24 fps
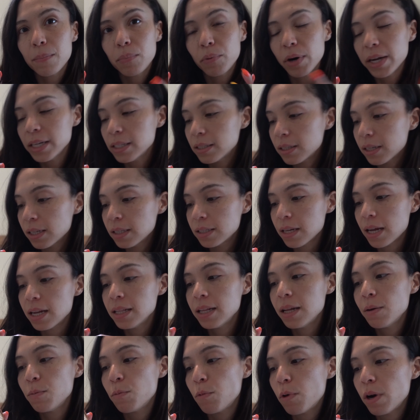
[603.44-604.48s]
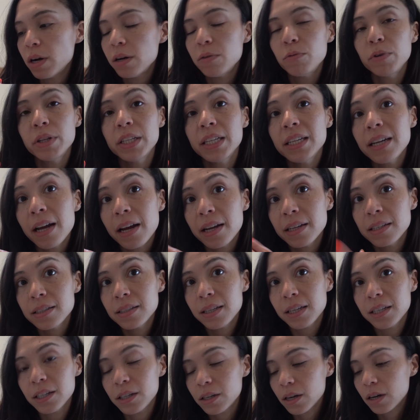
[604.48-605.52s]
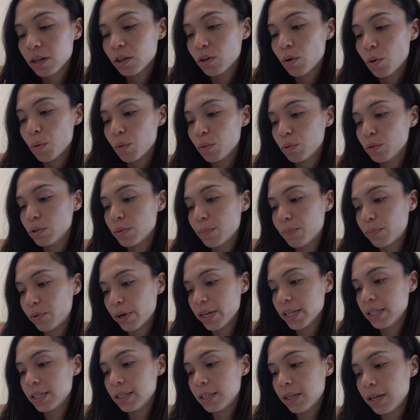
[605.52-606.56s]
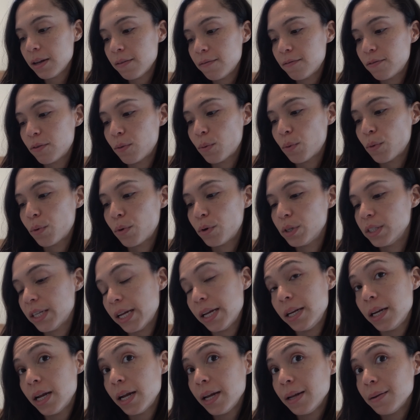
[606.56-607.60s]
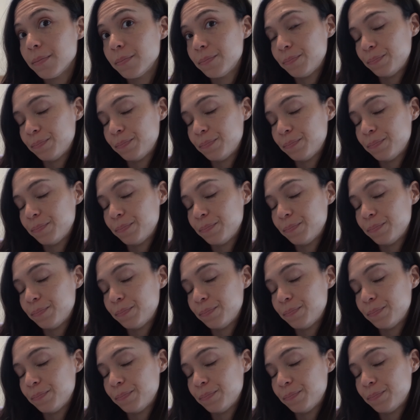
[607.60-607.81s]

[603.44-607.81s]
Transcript: bracelets, and then one really nice like gold bracelet for date night.